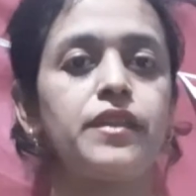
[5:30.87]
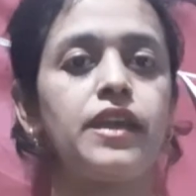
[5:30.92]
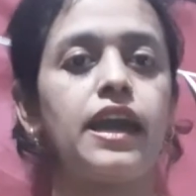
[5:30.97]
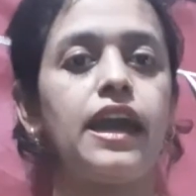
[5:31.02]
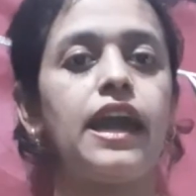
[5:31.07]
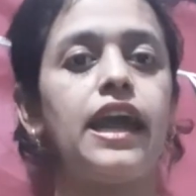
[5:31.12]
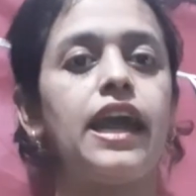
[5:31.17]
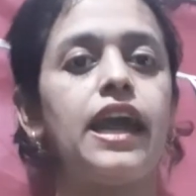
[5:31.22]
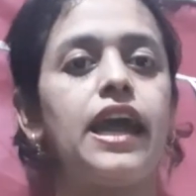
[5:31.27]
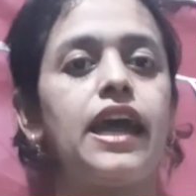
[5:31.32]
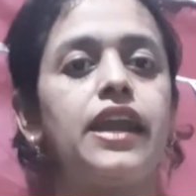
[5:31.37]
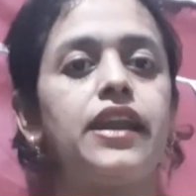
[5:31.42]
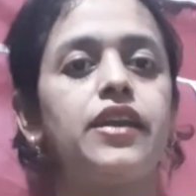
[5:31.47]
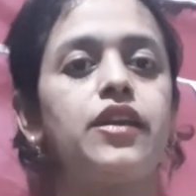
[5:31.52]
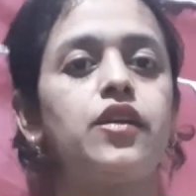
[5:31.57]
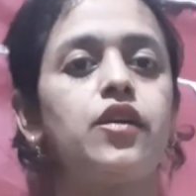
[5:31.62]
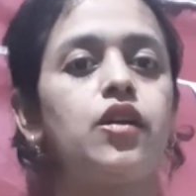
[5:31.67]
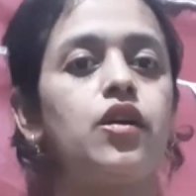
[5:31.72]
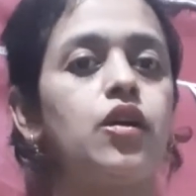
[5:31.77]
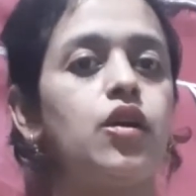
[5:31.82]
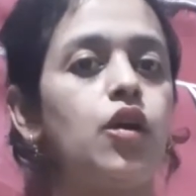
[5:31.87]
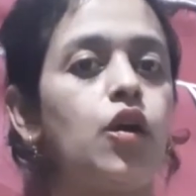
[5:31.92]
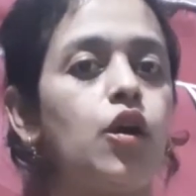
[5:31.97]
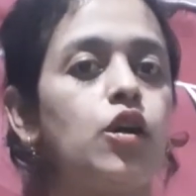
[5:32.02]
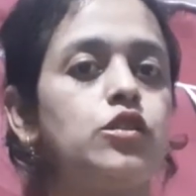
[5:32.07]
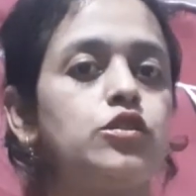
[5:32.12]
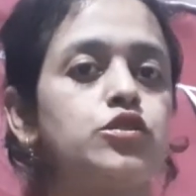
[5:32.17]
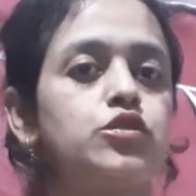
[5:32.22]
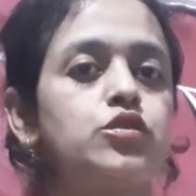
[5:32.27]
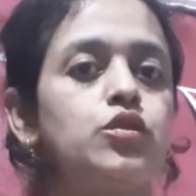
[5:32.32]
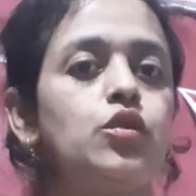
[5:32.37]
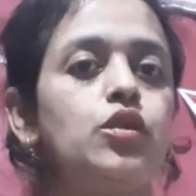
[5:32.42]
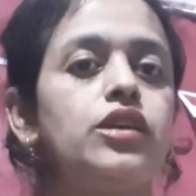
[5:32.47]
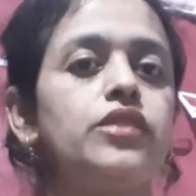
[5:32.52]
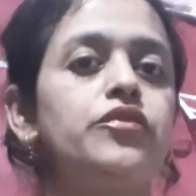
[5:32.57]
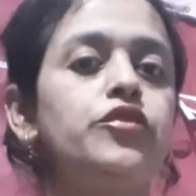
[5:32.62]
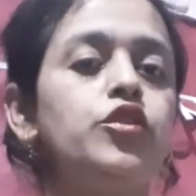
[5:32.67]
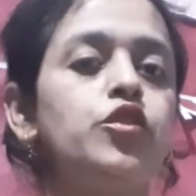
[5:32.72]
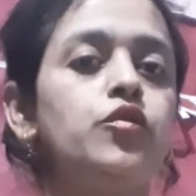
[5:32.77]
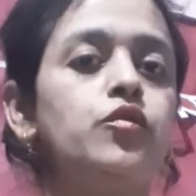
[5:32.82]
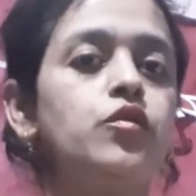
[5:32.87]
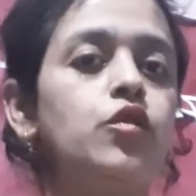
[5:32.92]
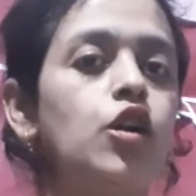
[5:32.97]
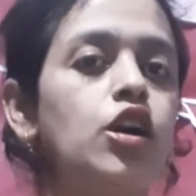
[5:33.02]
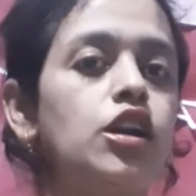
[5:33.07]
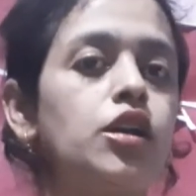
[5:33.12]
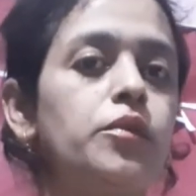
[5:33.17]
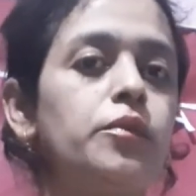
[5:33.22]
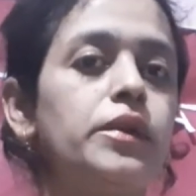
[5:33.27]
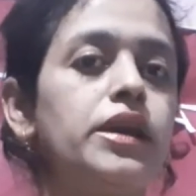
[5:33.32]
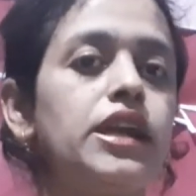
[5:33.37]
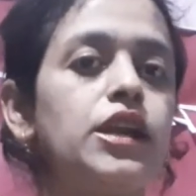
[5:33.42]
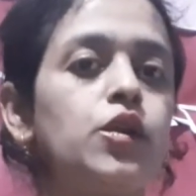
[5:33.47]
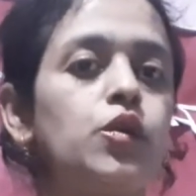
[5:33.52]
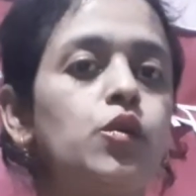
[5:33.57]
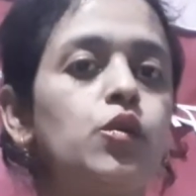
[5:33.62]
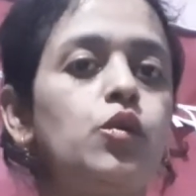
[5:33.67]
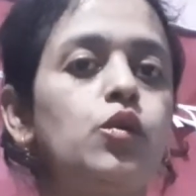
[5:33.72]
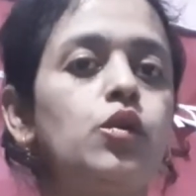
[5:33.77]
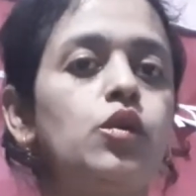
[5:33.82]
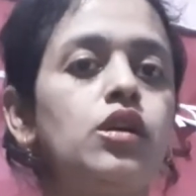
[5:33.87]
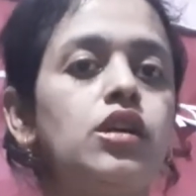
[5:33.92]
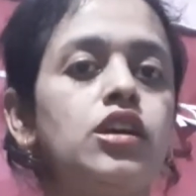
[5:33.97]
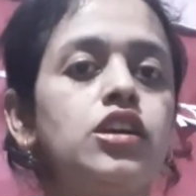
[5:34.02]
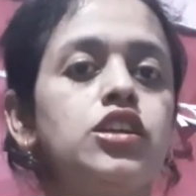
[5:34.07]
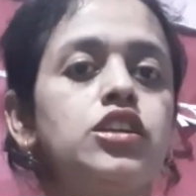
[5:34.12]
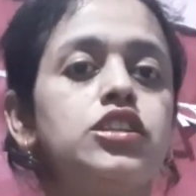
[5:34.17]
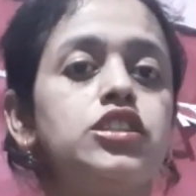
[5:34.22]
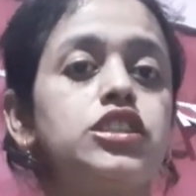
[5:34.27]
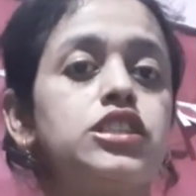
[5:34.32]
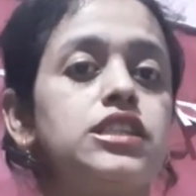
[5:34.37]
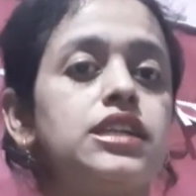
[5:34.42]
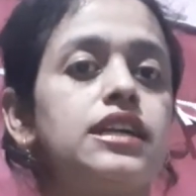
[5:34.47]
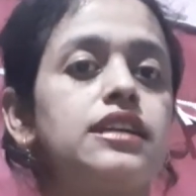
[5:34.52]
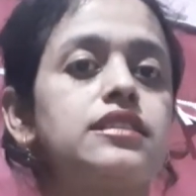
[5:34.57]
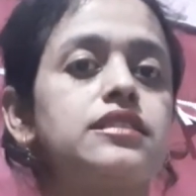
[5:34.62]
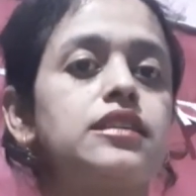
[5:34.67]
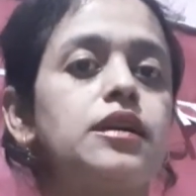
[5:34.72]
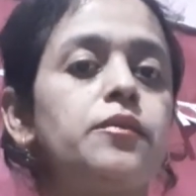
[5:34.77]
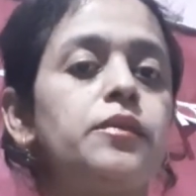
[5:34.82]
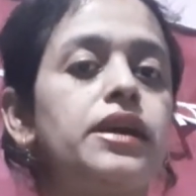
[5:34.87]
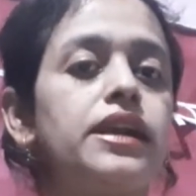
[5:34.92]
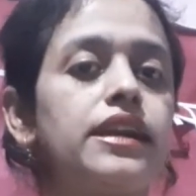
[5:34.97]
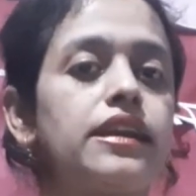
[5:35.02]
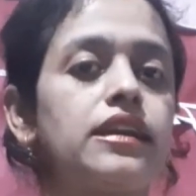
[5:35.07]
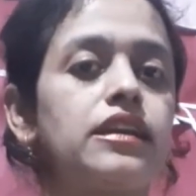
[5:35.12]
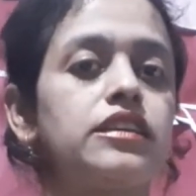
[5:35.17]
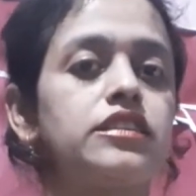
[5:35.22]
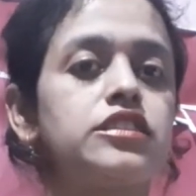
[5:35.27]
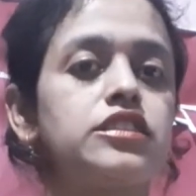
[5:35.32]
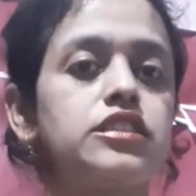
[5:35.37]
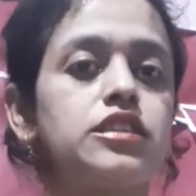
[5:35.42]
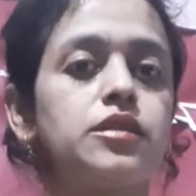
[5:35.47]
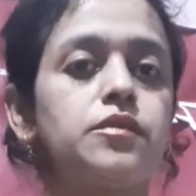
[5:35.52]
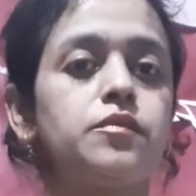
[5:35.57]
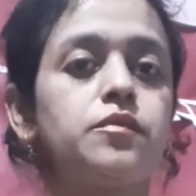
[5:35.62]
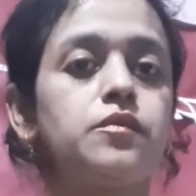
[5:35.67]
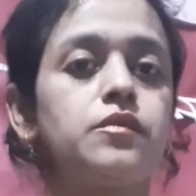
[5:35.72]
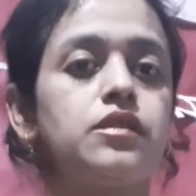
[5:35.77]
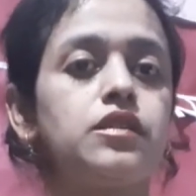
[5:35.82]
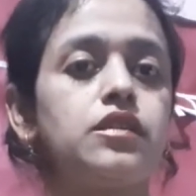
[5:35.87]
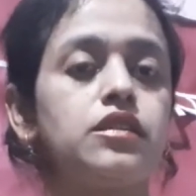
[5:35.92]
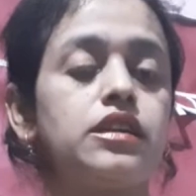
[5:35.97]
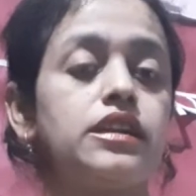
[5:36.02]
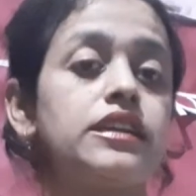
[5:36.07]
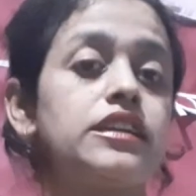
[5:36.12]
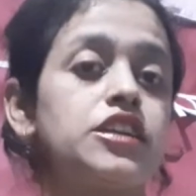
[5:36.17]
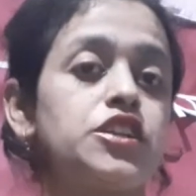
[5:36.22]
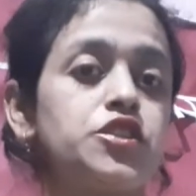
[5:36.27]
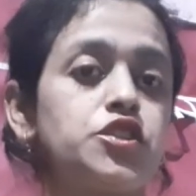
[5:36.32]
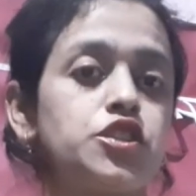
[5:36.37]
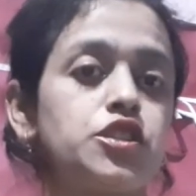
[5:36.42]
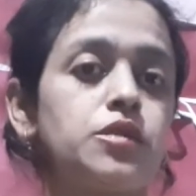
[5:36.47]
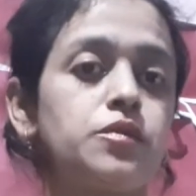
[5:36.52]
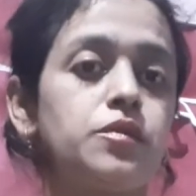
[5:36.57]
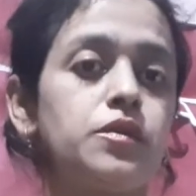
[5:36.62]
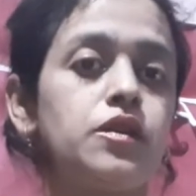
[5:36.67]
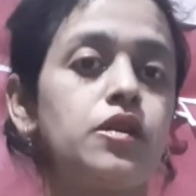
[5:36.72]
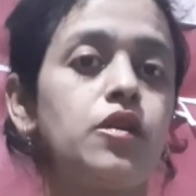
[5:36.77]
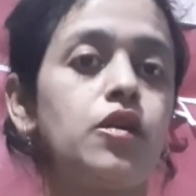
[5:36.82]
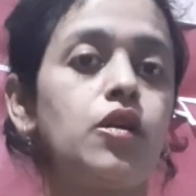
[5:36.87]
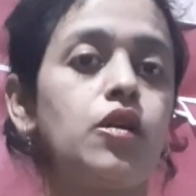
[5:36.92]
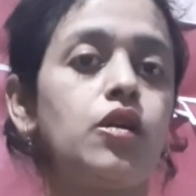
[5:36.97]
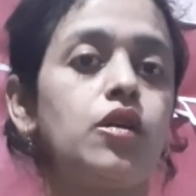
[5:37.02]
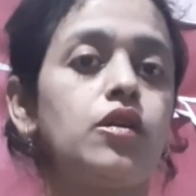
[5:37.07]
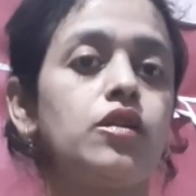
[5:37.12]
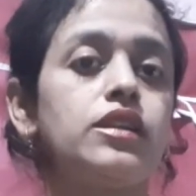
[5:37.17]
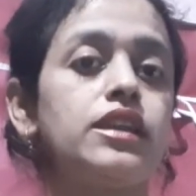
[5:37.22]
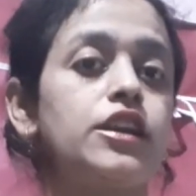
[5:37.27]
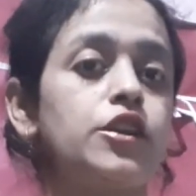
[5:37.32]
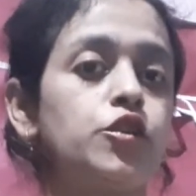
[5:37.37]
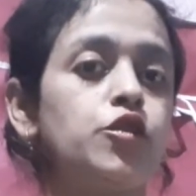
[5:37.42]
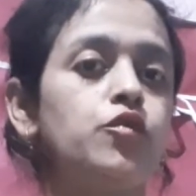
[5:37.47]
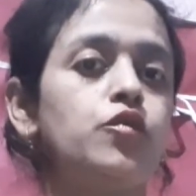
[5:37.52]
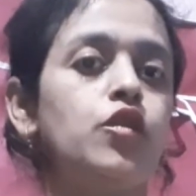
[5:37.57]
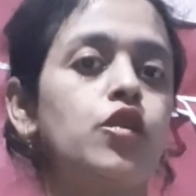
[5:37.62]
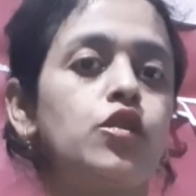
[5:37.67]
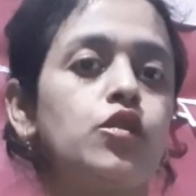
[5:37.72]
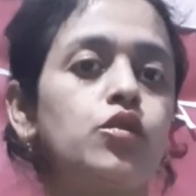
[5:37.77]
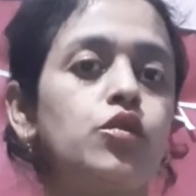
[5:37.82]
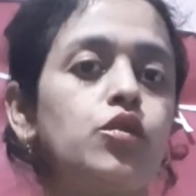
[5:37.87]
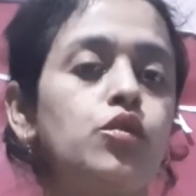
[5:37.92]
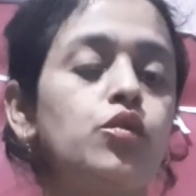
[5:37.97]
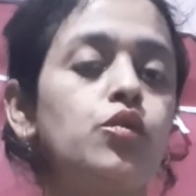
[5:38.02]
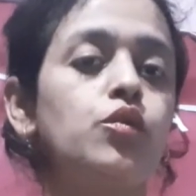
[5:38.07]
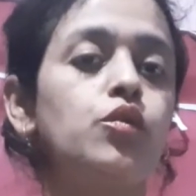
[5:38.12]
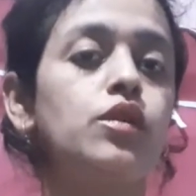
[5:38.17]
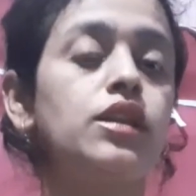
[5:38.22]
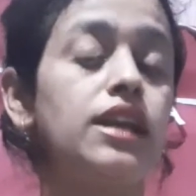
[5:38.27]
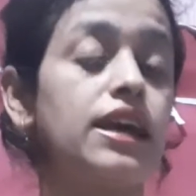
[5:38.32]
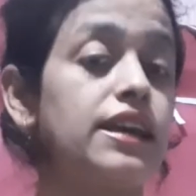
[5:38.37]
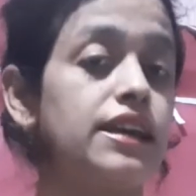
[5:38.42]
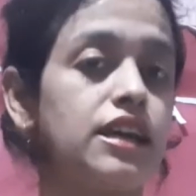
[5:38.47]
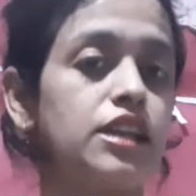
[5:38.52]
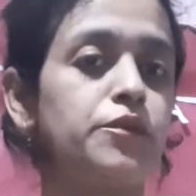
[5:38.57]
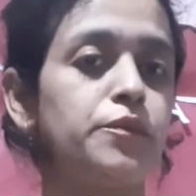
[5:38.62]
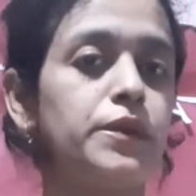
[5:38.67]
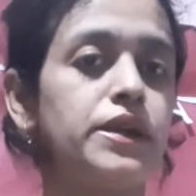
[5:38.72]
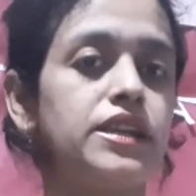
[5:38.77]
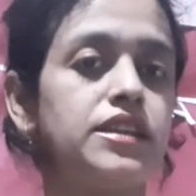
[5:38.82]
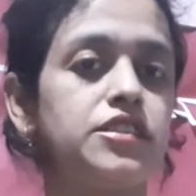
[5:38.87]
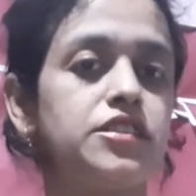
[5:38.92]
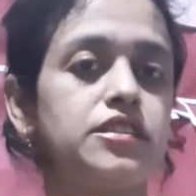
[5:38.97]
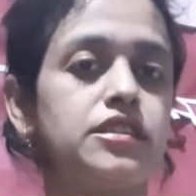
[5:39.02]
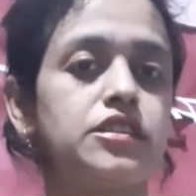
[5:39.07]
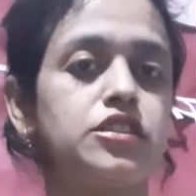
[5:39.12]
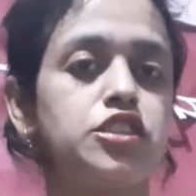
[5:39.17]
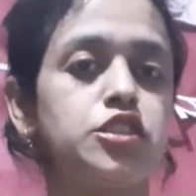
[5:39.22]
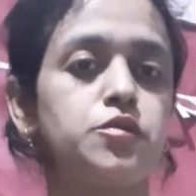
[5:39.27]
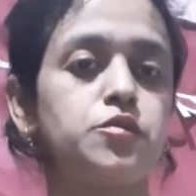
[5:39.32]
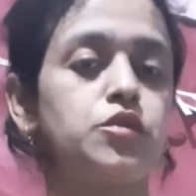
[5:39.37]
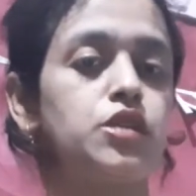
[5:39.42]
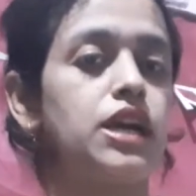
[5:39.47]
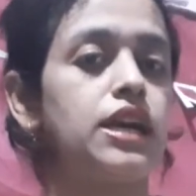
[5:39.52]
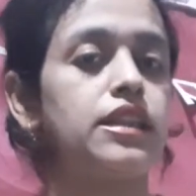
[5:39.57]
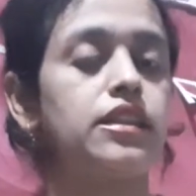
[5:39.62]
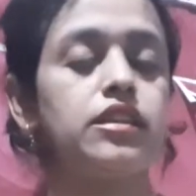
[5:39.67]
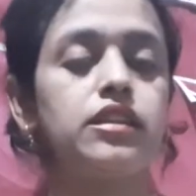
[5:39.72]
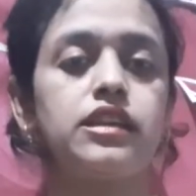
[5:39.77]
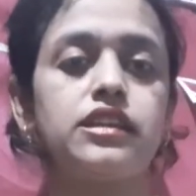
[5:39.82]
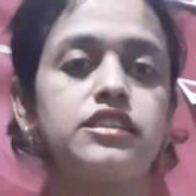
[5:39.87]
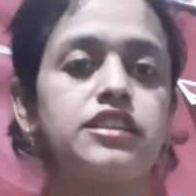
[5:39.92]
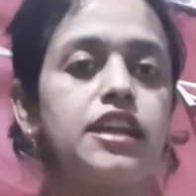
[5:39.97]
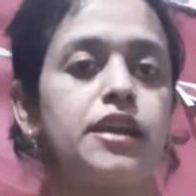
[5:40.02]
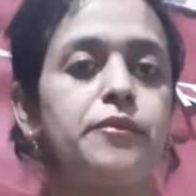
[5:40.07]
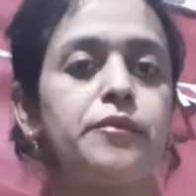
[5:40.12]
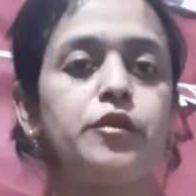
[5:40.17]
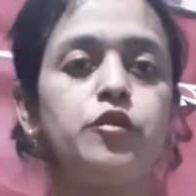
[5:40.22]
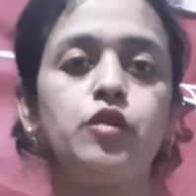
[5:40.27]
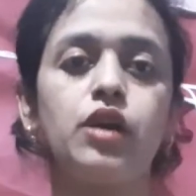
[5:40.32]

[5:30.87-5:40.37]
And also, if you want me to share some internship, or that you want to do like unpaid internship, then just let me know.